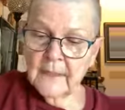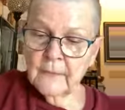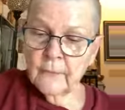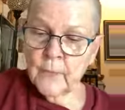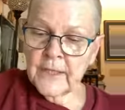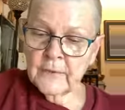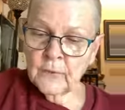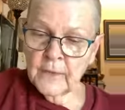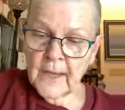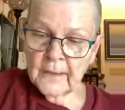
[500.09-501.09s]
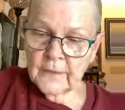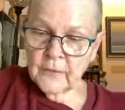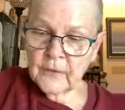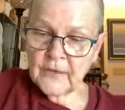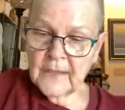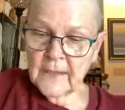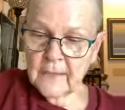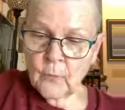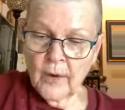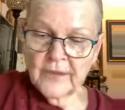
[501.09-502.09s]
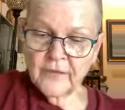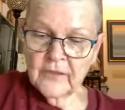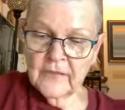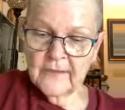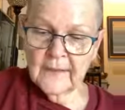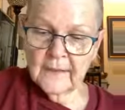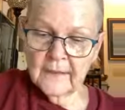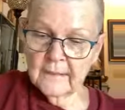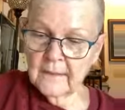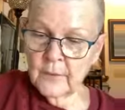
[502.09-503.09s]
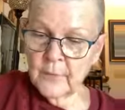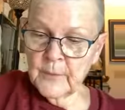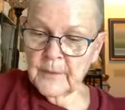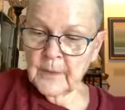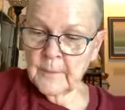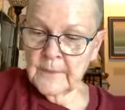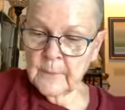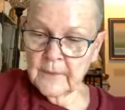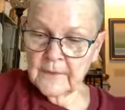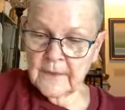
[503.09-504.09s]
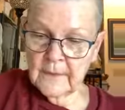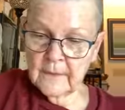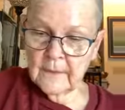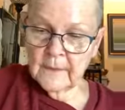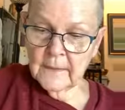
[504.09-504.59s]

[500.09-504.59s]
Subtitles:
if we do not understand why she said it and we become irritated,